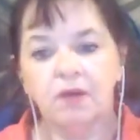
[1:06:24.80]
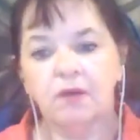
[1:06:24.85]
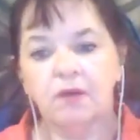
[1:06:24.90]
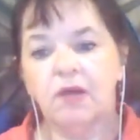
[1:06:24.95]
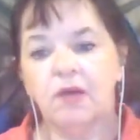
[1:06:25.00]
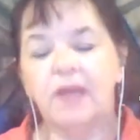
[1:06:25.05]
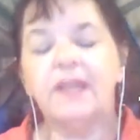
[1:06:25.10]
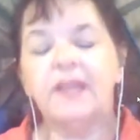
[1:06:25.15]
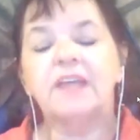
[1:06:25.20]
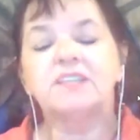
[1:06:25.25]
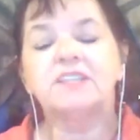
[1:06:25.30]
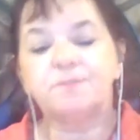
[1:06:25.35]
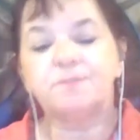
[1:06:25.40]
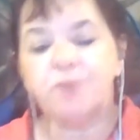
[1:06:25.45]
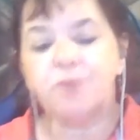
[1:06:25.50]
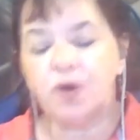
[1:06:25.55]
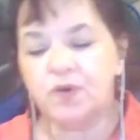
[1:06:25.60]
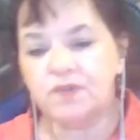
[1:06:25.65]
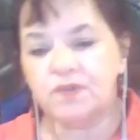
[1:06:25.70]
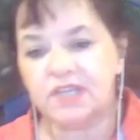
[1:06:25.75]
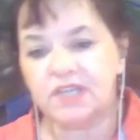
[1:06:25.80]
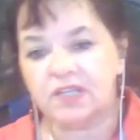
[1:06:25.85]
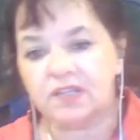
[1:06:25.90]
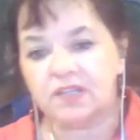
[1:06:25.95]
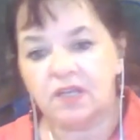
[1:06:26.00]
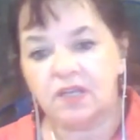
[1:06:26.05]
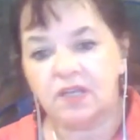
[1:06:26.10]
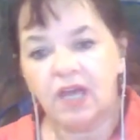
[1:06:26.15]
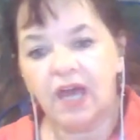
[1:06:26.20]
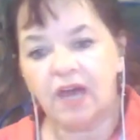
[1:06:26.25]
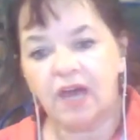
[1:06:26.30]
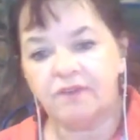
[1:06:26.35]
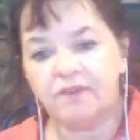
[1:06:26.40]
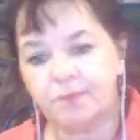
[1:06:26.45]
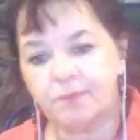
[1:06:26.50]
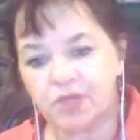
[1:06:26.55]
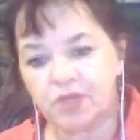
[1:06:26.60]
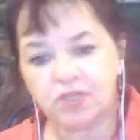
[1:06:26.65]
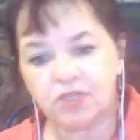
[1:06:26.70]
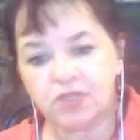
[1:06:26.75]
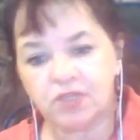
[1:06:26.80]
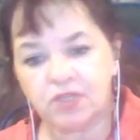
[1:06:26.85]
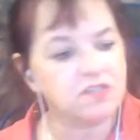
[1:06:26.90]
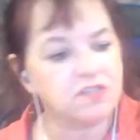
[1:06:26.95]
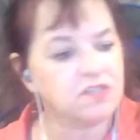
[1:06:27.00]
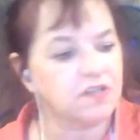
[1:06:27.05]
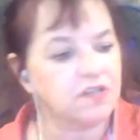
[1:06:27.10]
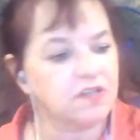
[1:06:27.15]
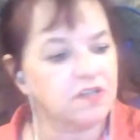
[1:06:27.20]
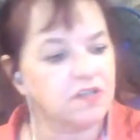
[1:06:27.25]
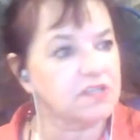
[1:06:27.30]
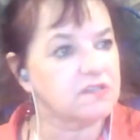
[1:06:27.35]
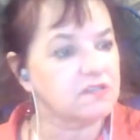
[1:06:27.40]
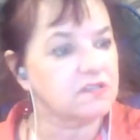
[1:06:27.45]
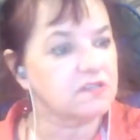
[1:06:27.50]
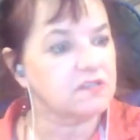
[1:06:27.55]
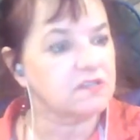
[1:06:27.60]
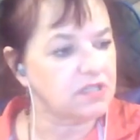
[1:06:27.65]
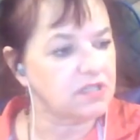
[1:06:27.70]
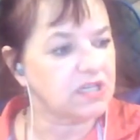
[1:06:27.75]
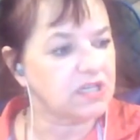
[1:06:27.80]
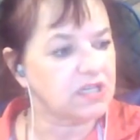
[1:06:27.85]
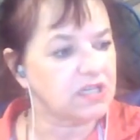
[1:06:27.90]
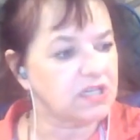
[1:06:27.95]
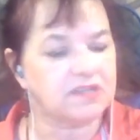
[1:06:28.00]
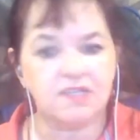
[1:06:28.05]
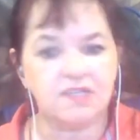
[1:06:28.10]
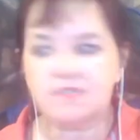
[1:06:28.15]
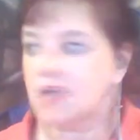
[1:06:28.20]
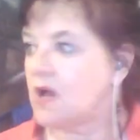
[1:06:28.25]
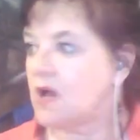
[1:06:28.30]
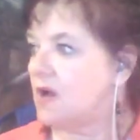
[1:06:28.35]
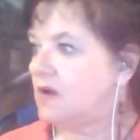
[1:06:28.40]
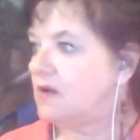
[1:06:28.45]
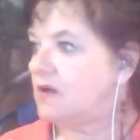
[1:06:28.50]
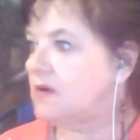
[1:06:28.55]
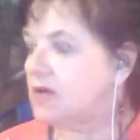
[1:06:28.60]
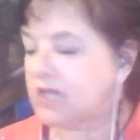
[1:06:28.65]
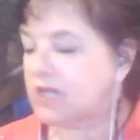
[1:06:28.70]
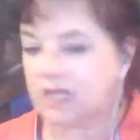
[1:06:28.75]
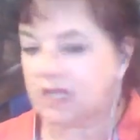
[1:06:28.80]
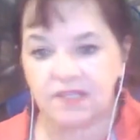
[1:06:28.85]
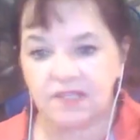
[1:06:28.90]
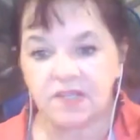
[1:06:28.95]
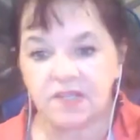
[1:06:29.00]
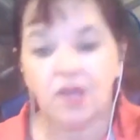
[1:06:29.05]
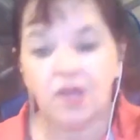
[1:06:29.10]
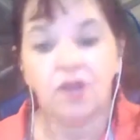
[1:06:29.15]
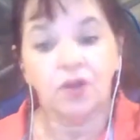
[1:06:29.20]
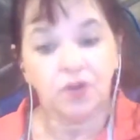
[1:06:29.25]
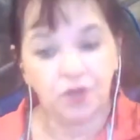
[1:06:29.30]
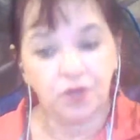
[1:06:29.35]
And expose it. Have a podcast on this. Look at this. Look at this.